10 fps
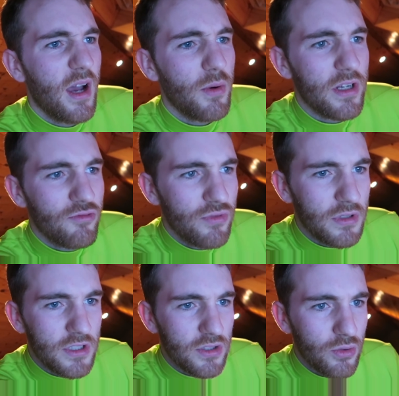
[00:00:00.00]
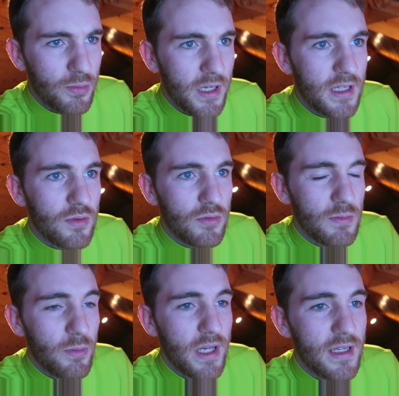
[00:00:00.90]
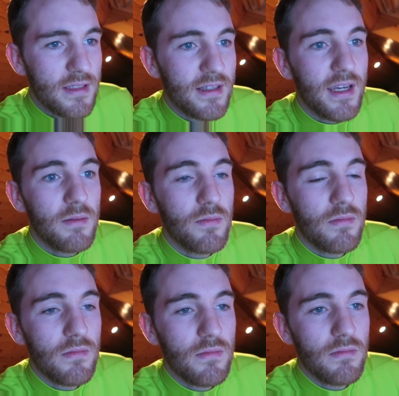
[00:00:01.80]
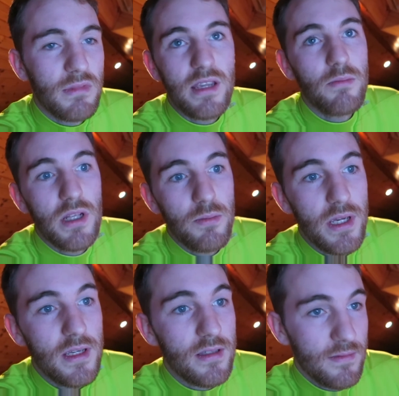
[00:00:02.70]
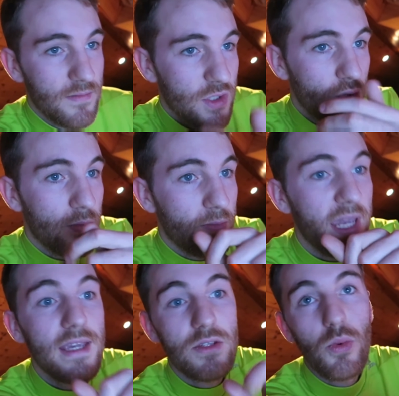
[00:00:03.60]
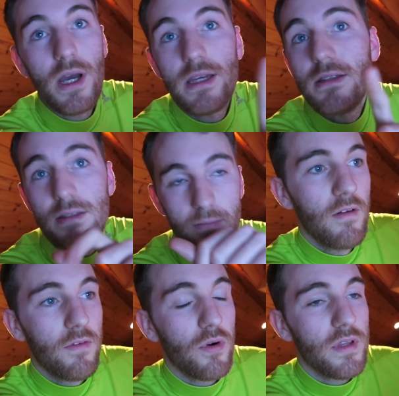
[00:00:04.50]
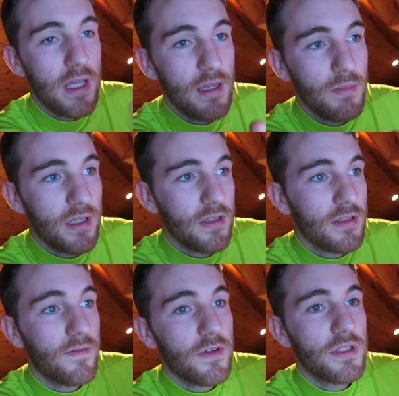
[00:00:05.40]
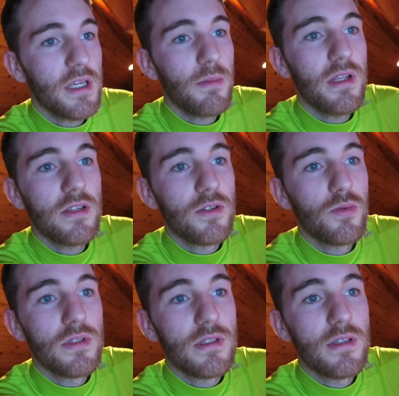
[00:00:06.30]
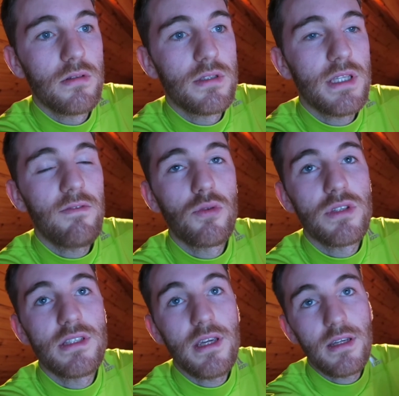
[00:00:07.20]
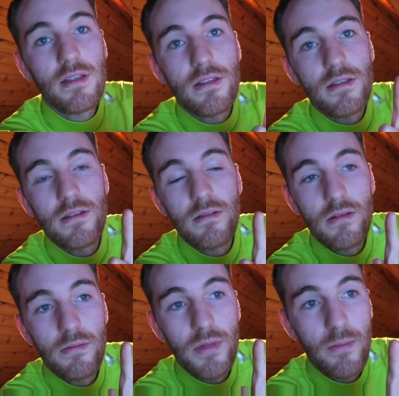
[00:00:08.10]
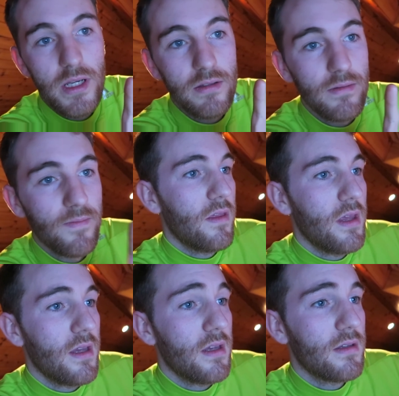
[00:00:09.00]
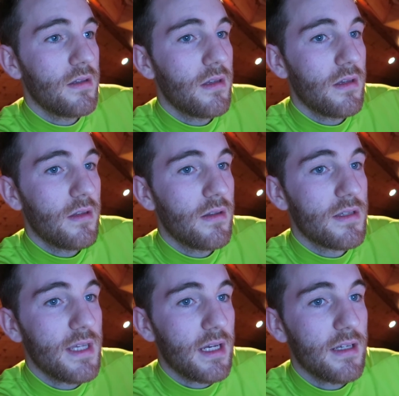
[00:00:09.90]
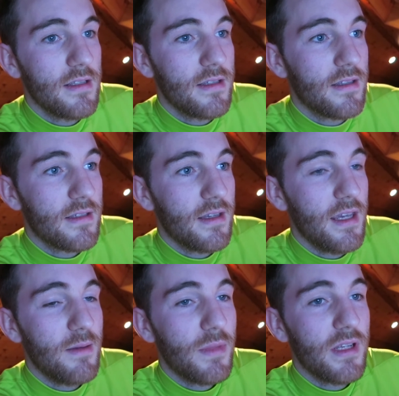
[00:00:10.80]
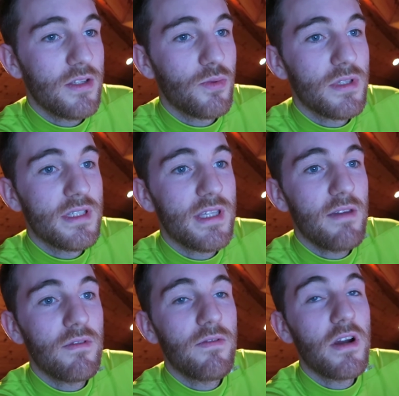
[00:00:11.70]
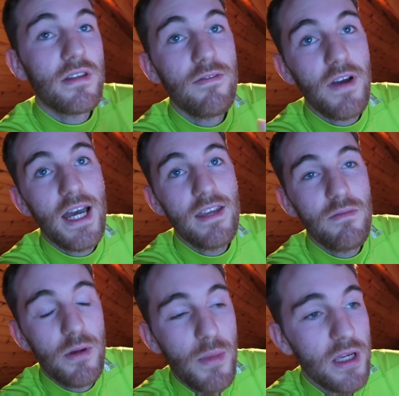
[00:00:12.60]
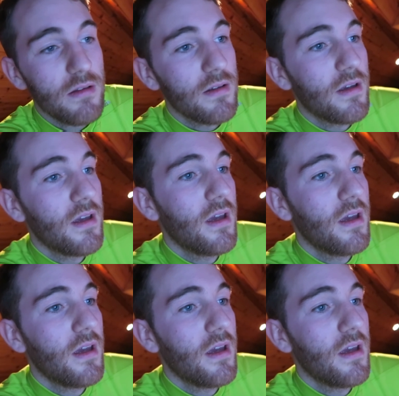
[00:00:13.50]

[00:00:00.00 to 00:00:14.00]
I went at a really slow pace. What was my pace? 9-minute pace. So pace-wise, for the 8 minutes, the first 8 minutes was 7:06 per mile. Then the second 8 minutes was 7:35 per mile.